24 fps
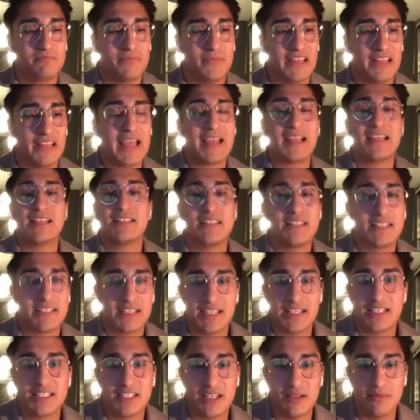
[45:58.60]
legacy
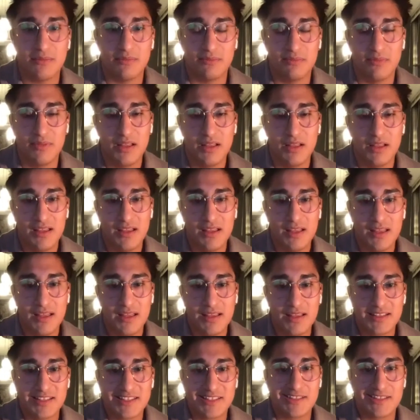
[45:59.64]
system
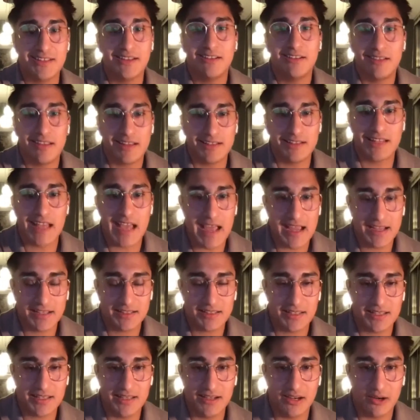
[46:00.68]
still
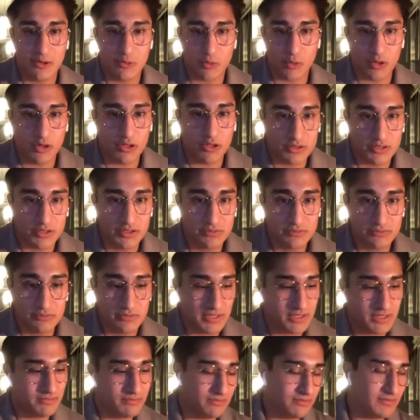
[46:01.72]
intact in our world.
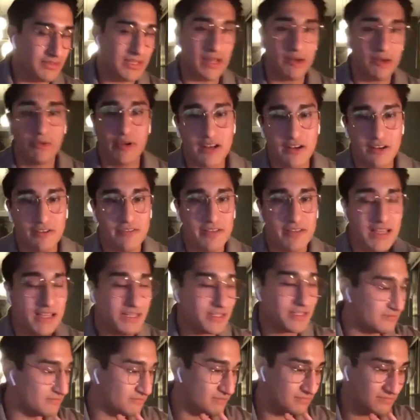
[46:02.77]
We get rid of
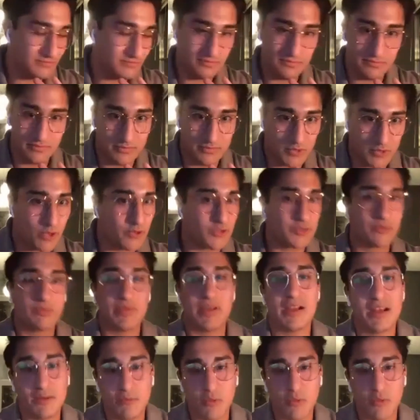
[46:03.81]
it. Don't spend